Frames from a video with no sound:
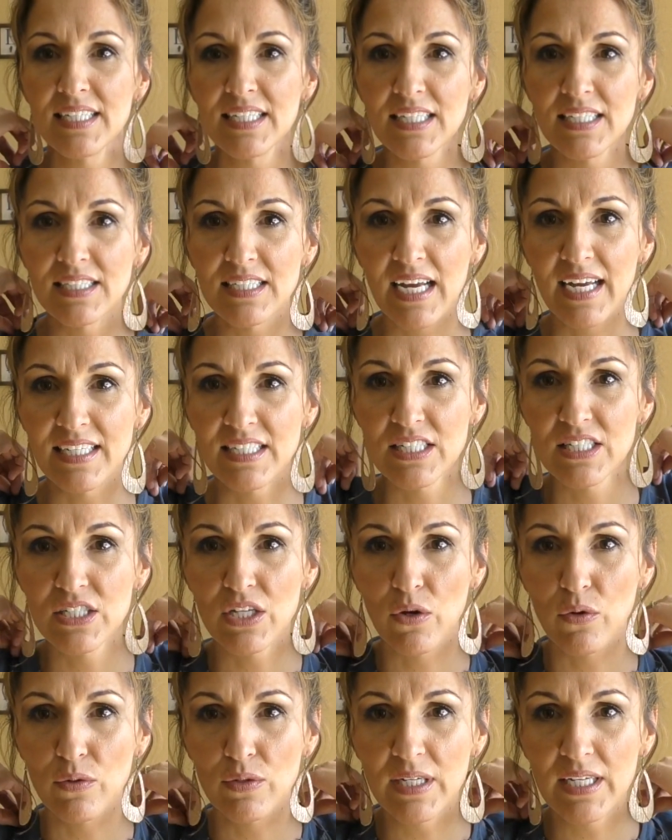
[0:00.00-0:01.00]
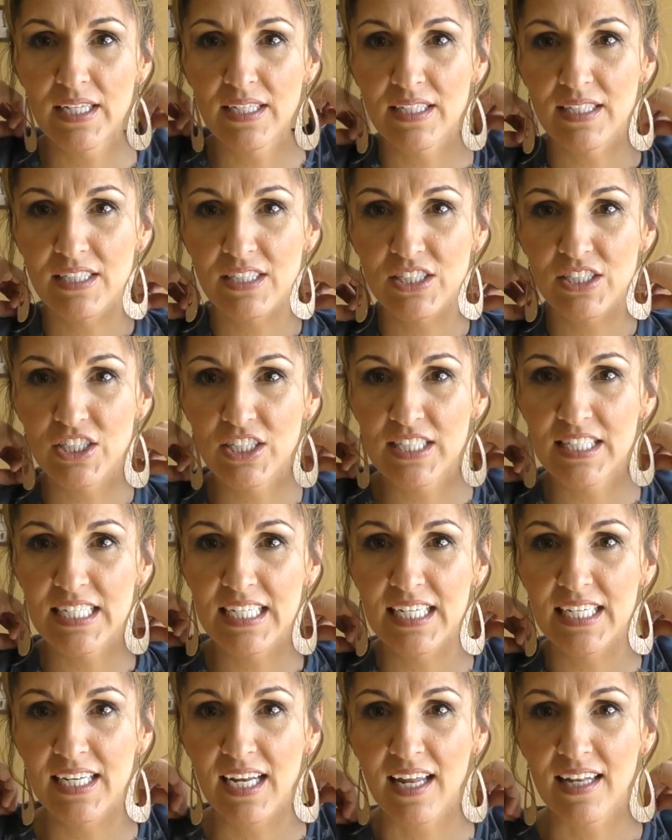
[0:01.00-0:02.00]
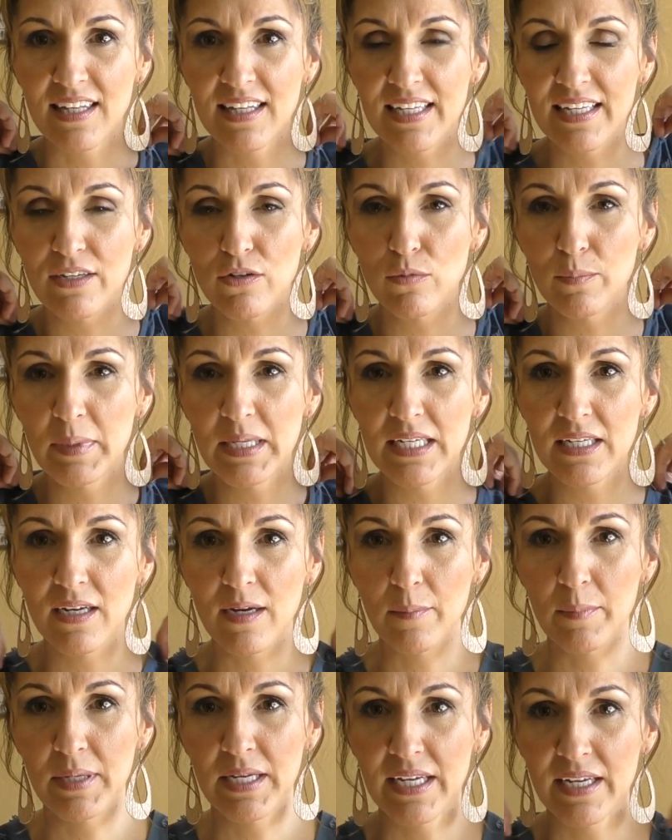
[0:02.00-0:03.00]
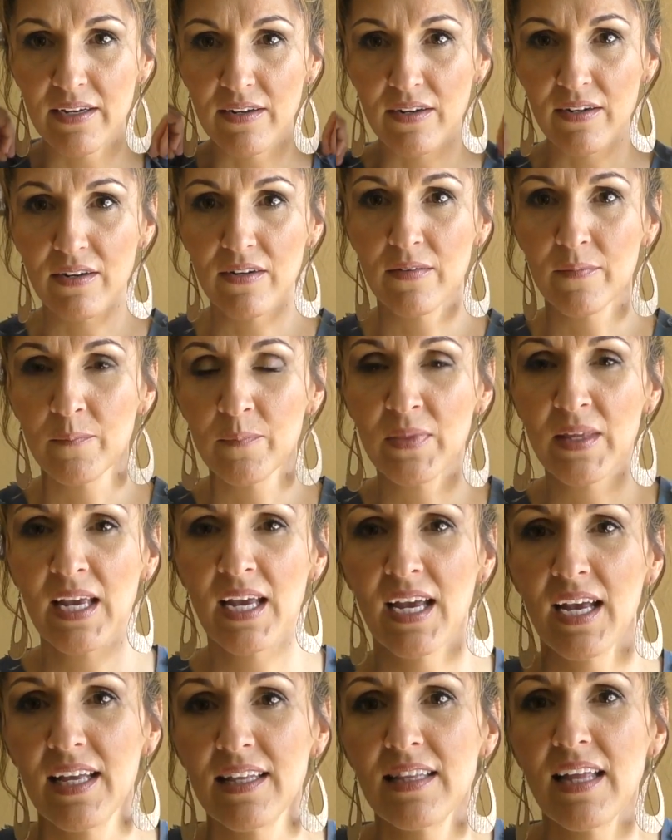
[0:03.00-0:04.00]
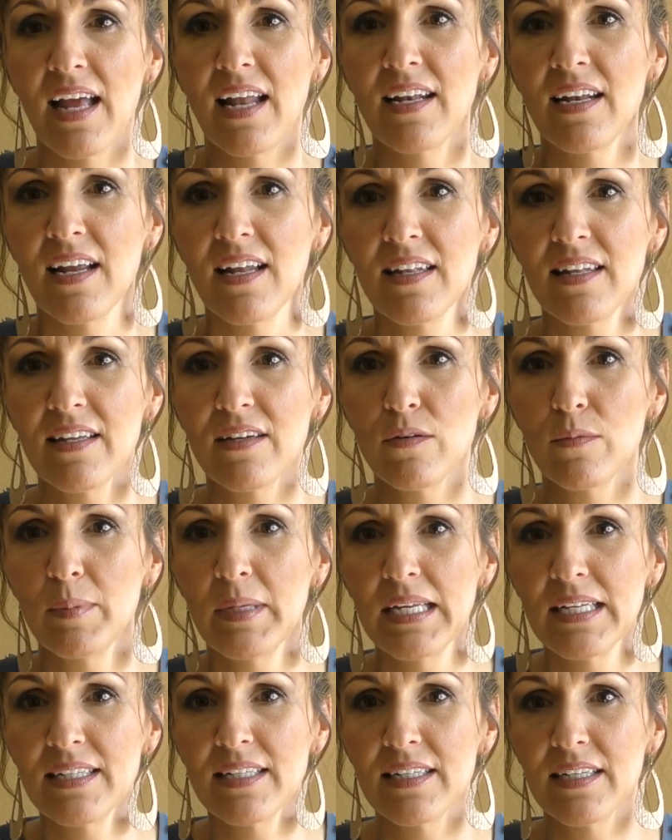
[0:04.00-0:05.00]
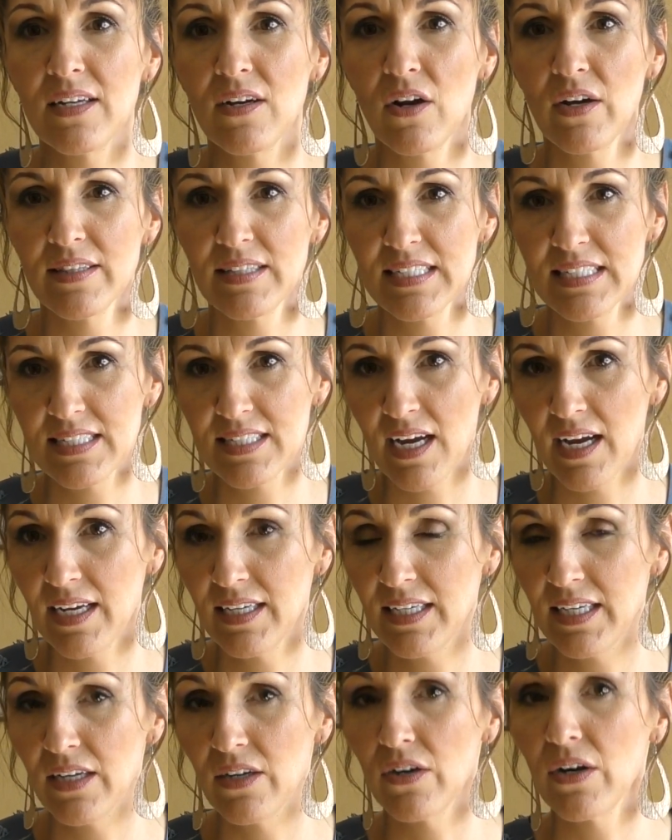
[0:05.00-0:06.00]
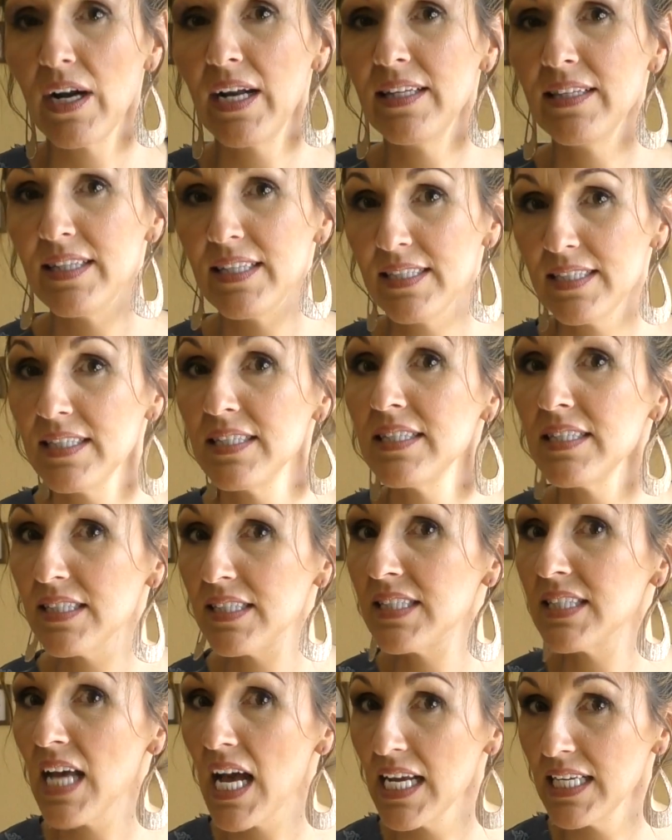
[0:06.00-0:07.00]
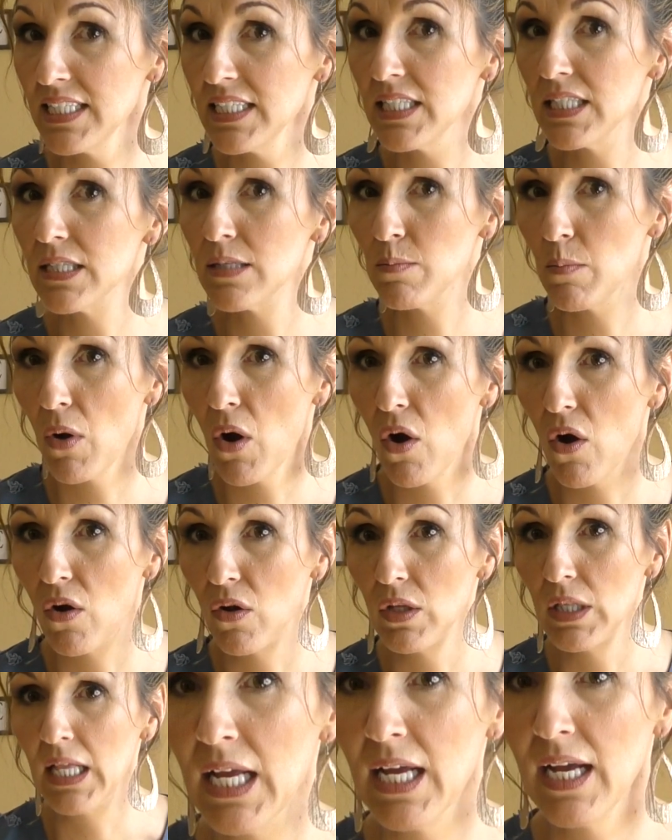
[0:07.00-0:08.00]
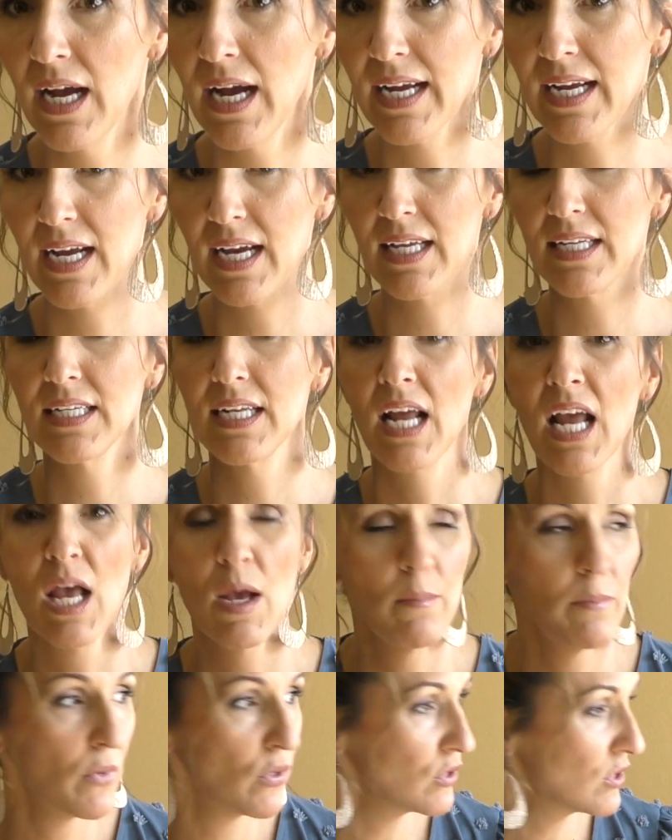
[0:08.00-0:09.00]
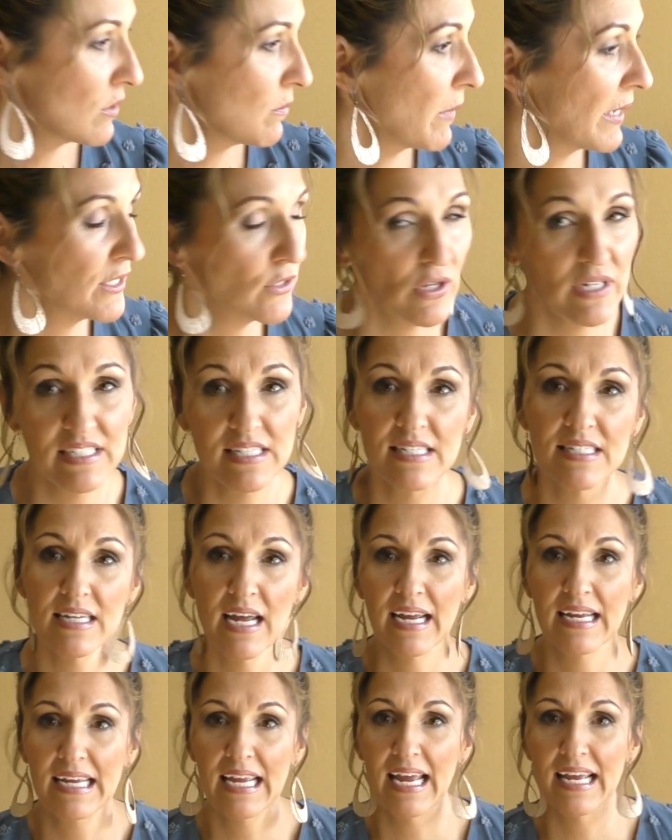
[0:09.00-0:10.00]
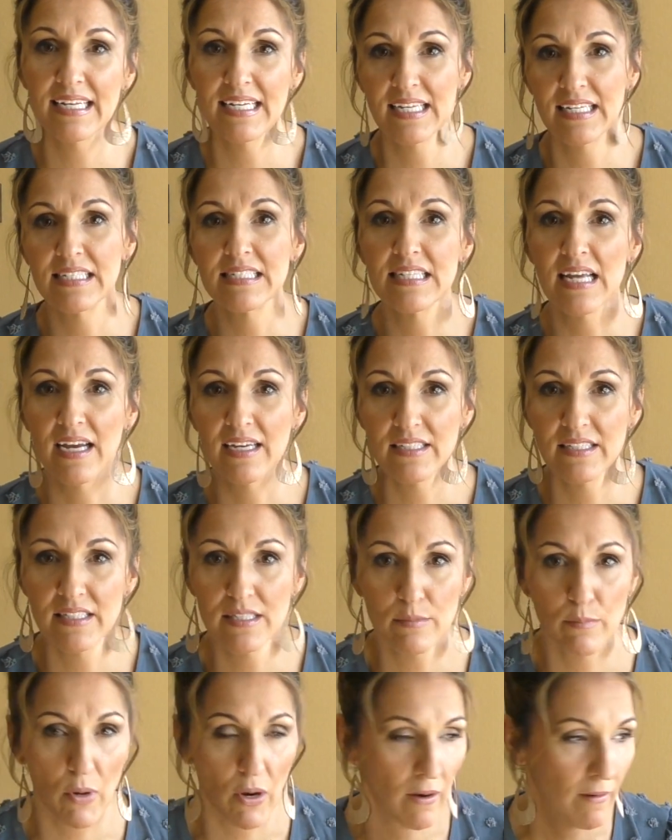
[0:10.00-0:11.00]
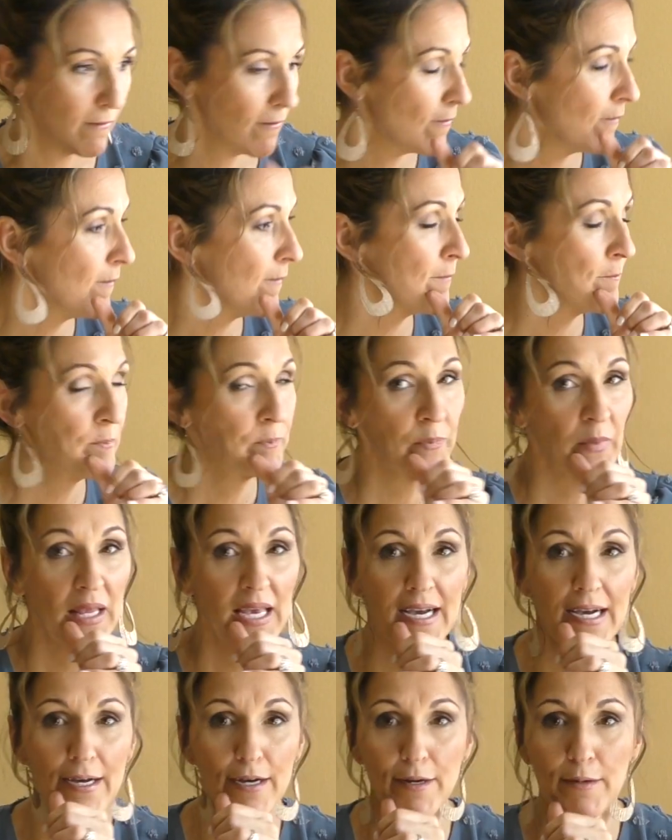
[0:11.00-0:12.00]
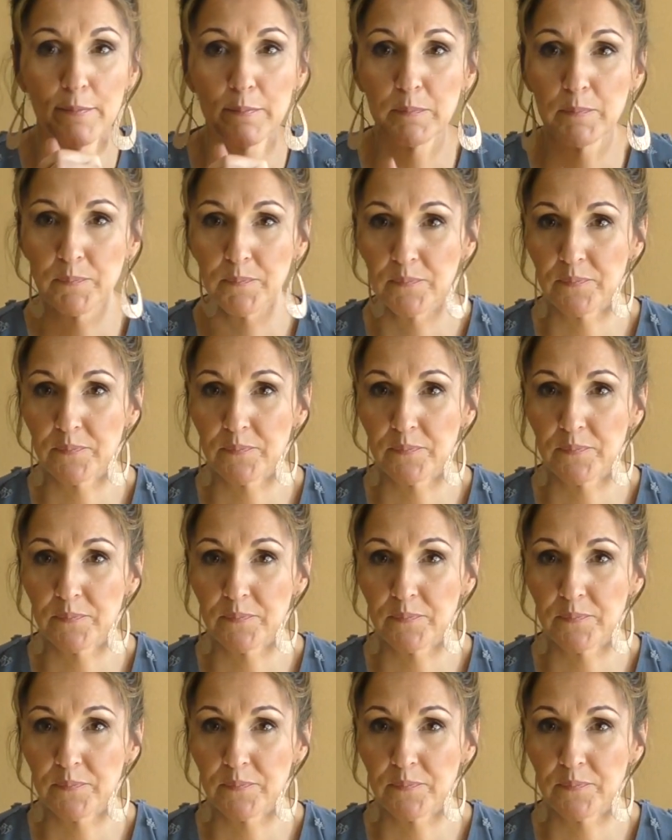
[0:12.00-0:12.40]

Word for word: is I sewed it just in a little bit up here and then a little bit on the side here. And this is a size small. I got, most of my dresses I get in size small. Um,